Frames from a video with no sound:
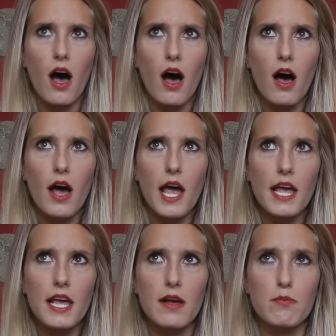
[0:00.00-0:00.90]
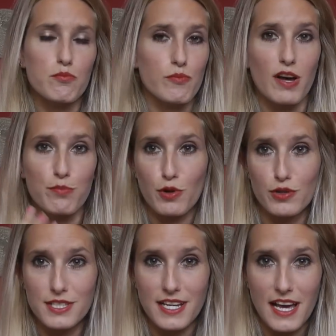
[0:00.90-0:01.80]
I have
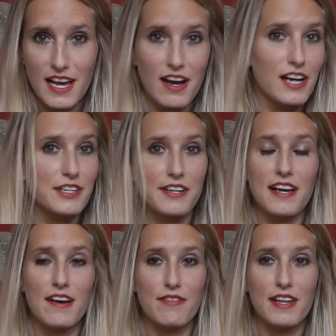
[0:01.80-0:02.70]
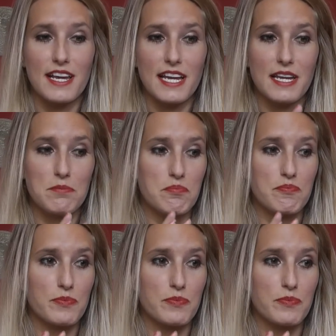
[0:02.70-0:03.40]
blonde hair, I don't have any